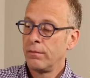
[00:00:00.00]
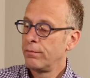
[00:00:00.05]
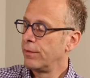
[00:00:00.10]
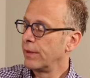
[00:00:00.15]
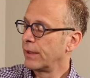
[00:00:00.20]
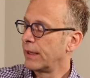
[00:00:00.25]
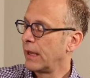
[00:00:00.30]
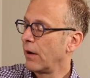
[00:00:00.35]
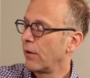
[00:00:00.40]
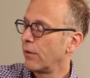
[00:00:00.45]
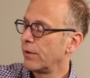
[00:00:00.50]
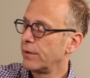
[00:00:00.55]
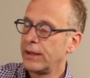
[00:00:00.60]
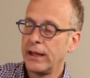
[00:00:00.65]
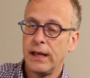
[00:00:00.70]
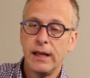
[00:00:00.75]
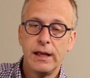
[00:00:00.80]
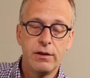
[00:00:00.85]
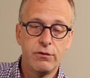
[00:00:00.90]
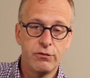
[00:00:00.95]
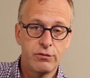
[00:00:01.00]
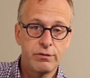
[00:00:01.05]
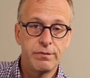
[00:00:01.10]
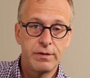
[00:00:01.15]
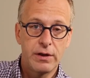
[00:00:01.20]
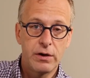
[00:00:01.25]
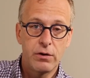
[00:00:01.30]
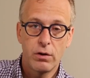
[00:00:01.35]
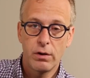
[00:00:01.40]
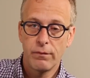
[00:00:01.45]
the guarantees
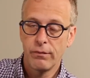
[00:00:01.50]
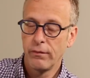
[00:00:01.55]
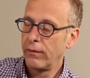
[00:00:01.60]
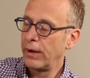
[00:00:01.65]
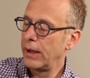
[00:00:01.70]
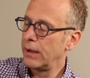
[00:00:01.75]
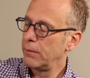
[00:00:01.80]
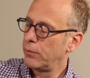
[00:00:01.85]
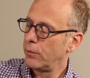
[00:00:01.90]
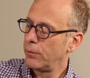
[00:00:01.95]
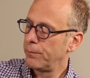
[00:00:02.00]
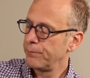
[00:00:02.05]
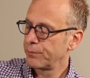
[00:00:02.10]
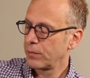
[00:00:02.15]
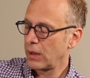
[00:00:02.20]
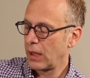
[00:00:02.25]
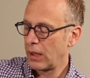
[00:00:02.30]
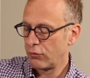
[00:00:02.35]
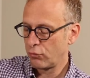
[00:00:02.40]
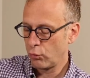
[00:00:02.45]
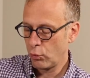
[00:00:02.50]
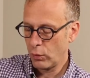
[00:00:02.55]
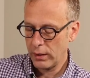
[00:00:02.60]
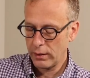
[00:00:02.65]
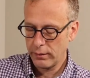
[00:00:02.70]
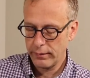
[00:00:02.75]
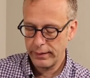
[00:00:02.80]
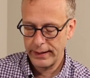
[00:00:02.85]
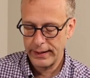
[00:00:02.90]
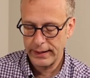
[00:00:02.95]
that are on the label, as
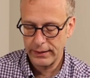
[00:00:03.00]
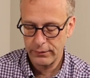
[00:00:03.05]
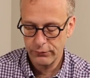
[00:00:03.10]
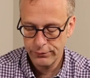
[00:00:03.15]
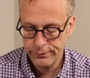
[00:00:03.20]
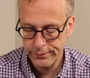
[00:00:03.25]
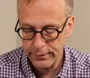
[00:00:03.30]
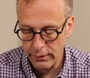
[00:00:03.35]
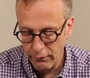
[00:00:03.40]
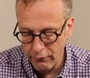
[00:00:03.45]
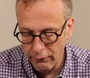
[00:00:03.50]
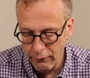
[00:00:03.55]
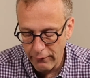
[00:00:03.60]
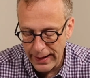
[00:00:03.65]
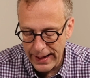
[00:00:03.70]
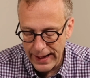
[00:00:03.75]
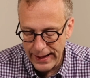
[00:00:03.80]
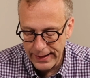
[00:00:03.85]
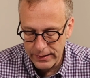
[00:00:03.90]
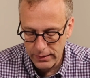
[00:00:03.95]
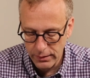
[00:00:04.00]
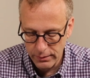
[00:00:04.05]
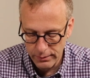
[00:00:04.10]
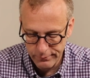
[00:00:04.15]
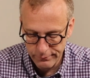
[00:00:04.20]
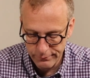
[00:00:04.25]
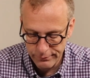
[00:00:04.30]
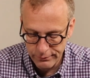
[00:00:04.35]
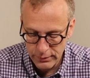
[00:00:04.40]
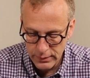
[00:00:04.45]
well as the lack
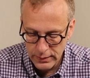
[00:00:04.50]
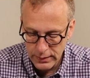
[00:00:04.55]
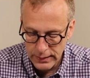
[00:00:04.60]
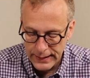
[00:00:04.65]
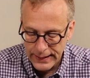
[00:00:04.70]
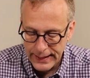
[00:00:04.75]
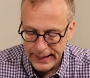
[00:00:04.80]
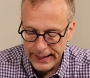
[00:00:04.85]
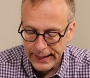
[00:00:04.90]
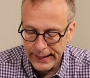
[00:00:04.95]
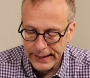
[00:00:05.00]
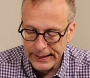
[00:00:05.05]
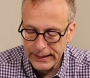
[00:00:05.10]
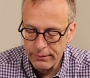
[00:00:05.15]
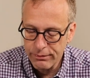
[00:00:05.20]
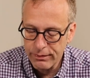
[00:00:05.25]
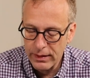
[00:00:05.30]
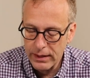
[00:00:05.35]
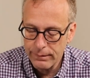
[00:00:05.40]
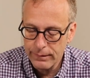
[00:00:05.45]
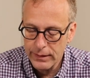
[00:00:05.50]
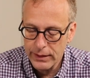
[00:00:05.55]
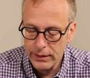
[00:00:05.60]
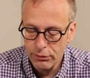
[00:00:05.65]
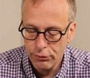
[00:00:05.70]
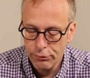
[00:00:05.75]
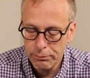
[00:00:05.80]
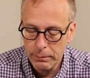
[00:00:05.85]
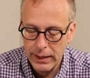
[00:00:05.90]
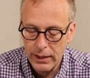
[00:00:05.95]
of anything that
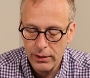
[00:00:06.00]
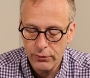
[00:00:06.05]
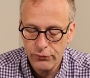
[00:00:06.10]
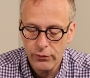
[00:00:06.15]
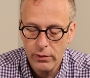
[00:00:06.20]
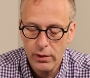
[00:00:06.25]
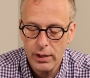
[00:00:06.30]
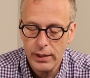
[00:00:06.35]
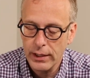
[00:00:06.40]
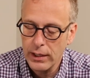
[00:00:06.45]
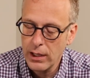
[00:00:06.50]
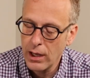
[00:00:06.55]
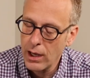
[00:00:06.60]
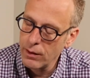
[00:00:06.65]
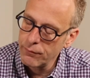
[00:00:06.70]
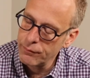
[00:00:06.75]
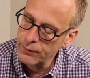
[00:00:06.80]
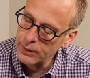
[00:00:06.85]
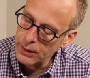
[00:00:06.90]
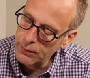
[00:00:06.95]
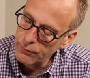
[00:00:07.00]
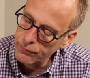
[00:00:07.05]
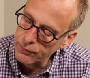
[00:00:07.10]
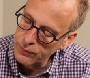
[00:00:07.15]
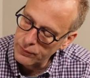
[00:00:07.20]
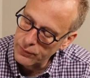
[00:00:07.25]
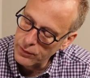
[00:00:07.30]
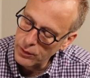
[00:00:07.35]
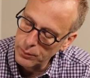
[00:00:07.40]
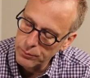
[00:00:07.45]
inspires a lot of confidence
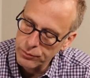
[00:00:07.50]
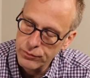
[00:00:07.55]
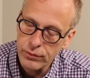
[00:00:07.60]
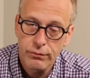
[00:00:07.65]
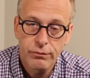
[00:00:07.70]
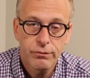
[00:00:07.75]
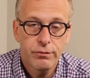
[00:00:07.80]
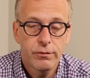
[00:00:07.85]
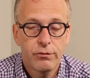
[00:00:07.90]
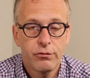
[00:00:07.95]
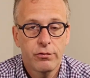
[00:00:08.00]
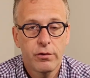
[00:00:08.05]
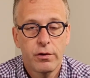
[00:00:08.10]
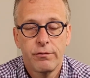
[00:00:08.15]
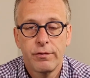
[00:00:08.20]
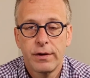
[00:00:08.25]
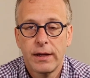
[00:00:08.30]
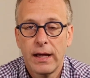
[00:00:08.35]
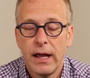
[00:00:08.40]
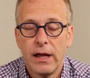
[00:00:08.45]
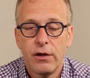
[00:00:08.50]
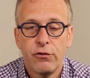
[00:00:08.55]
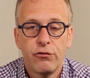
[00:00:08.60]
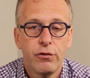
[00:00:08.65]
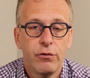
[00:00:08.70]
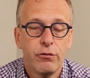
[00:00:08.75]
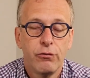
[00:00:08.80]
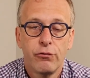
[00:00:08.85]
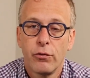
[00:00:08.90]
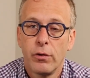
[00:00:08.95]
in terms of
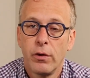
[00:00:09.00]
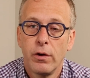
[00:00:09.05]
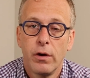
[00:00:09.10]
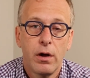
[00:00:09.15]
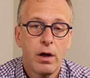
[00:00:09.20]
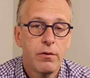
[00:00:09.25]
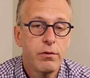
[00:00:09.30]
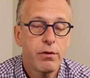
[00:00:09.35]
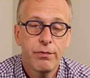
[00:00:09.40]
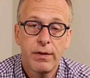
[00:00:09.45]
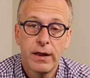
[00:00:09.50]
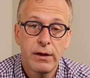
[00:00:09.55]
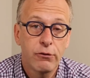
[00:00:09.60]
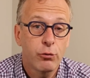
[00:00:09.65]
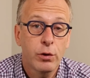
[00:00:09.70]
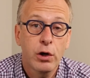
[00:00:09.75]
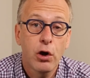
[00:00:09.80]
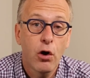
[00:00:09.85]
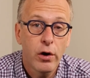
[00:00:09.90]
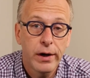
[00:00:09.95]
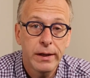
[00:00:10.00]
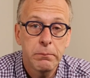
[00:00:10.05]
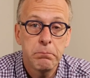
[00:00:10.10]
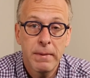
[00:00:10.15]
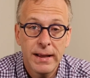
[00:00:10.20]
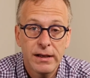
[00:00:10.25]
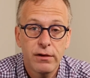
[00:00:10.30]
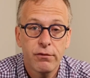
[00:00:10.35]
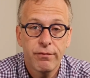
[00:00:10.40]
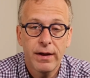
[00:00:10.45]
certifications or other things
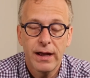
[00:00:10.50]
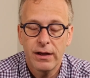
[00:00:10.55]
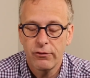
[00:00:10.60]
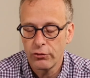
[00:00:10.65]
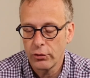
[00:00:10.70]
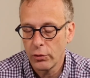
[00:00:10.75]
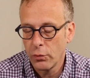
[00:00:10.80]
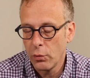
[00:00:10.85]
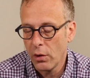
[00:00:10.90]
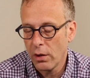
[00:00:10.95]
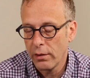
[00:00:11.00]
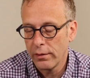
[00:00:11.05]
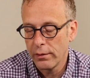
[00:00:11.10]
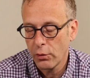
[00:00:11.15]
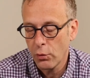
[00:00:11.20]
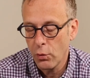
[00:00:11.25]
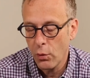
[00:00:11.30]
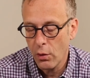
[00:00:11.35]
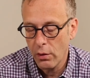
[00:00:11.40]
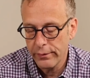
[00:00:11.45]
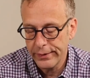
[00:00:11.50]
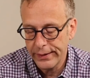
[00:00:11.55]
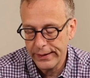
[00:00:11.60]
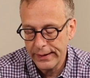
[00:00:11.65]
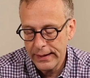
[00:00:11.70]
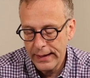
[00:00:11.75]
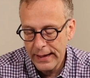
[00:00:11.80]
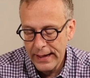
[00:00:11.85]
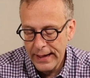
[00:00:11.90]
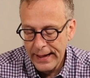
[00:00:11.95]
regarding manufacturing
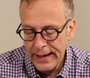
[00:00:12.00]
quality,